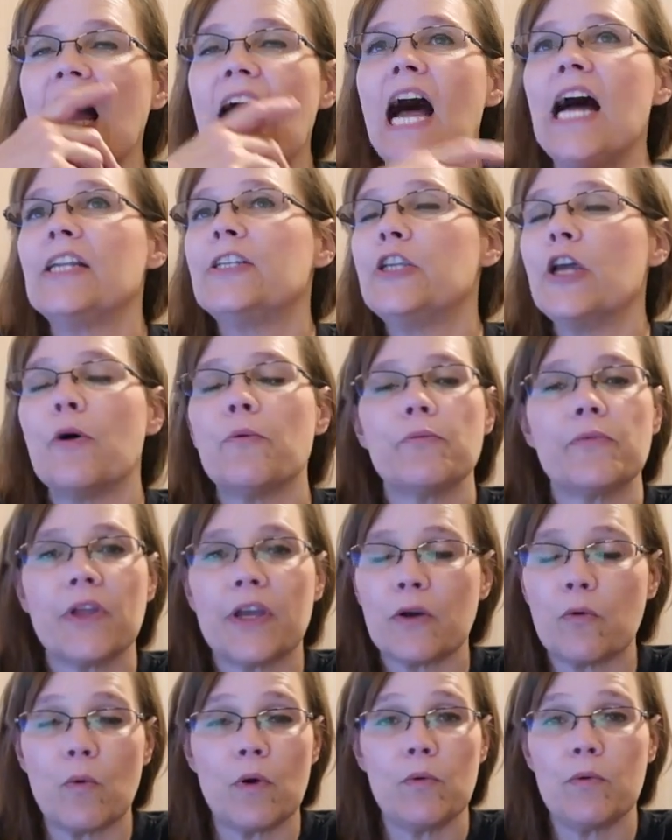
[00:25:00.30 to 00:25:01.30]
I don't
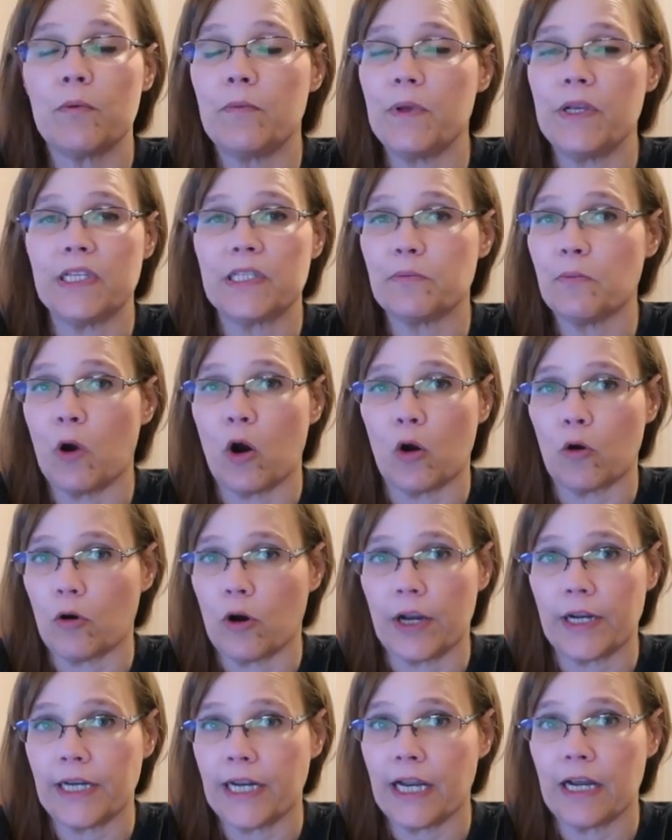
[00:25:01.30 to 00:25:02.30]
think we would be smart
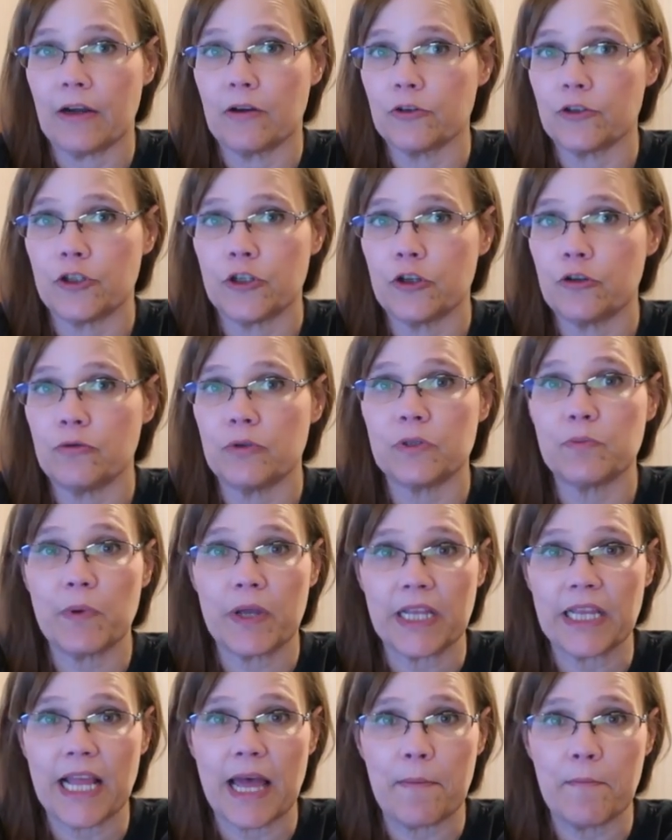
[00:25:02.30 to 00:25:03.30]
right now to
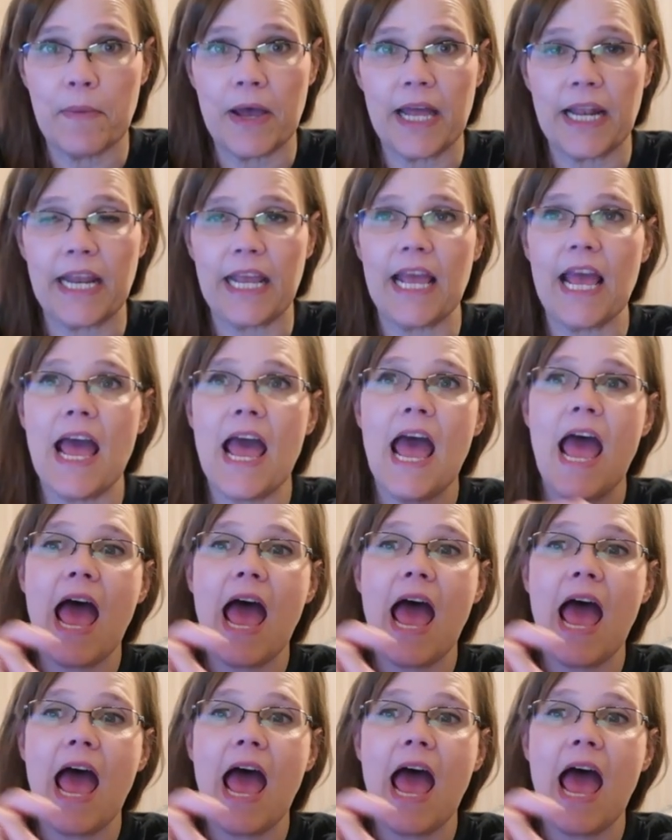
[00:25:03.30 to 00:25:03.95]
spend that money.